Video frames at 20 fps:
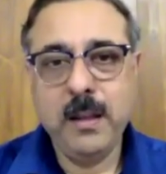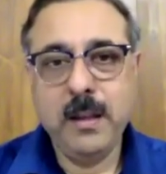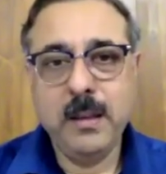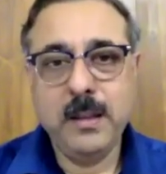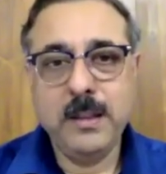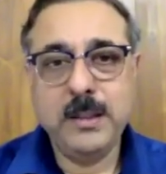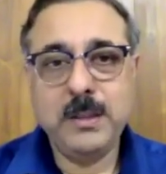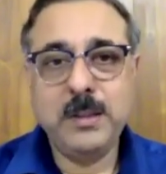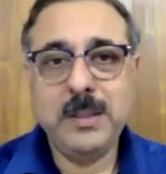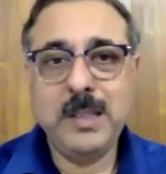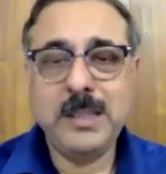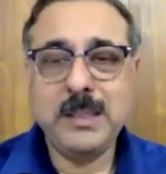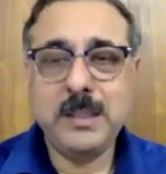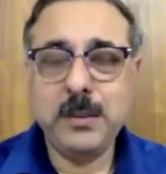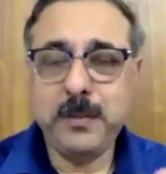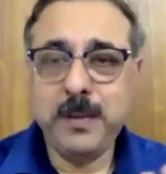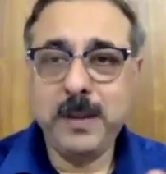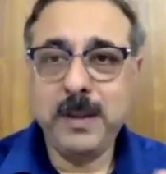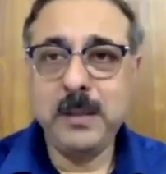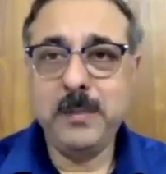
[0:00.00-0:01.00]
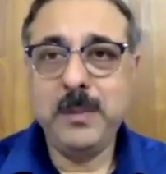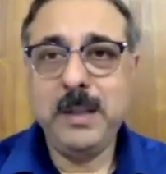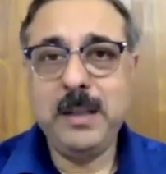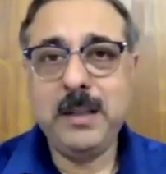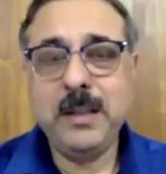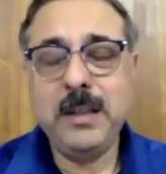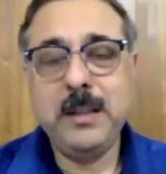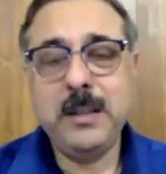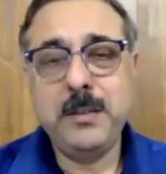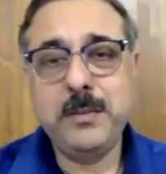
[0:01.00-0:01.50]
So that's a
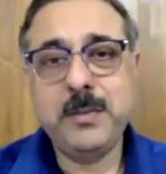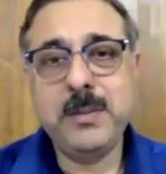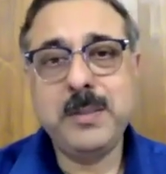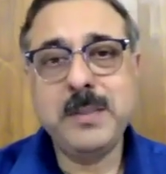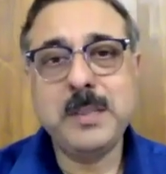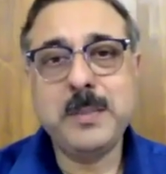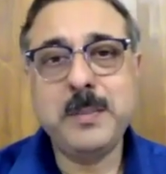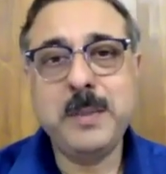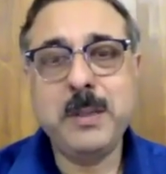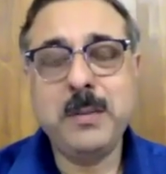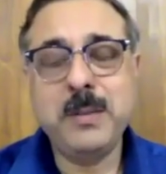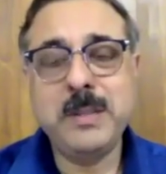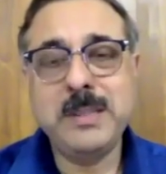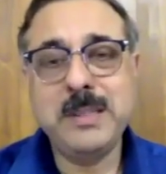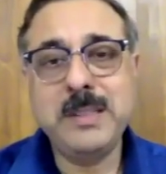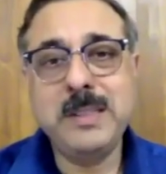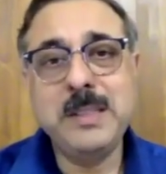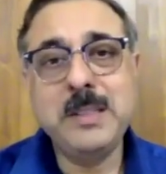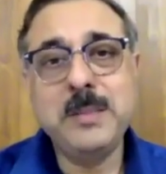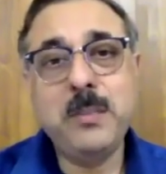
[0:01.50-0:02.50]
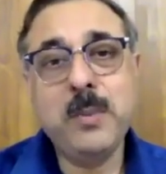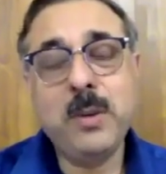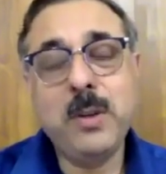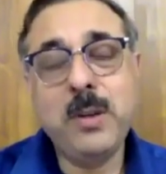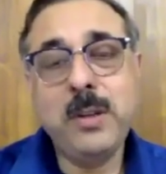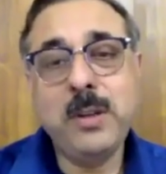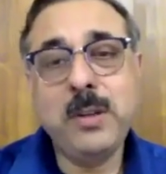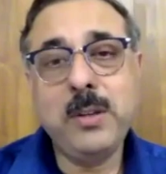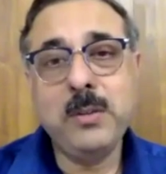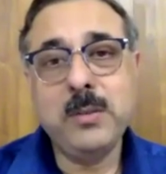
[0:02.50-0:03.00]
fundamental difference, because these
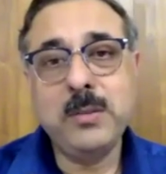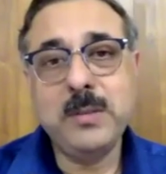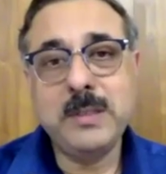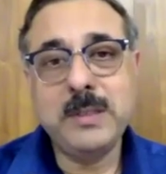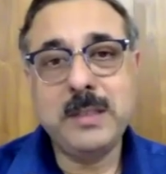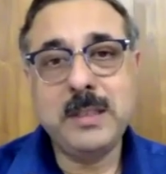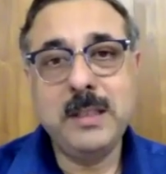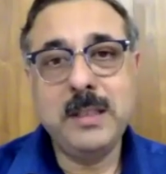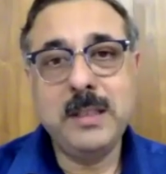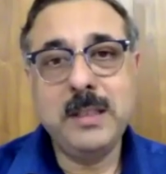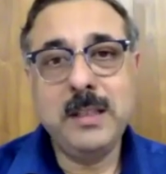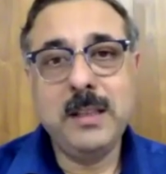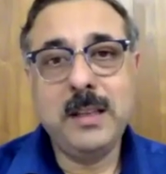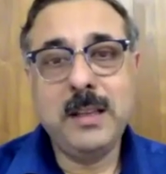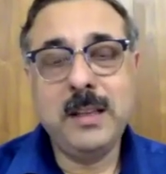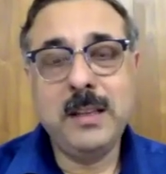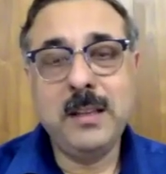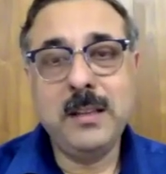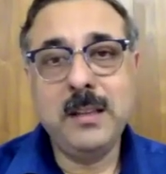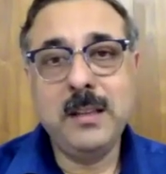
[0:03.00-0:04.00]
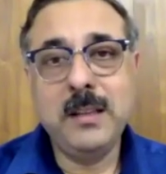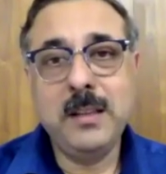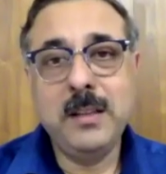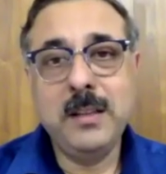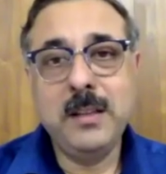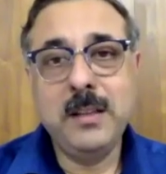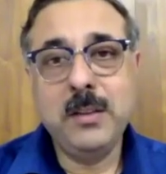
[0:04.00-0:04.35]
molecules can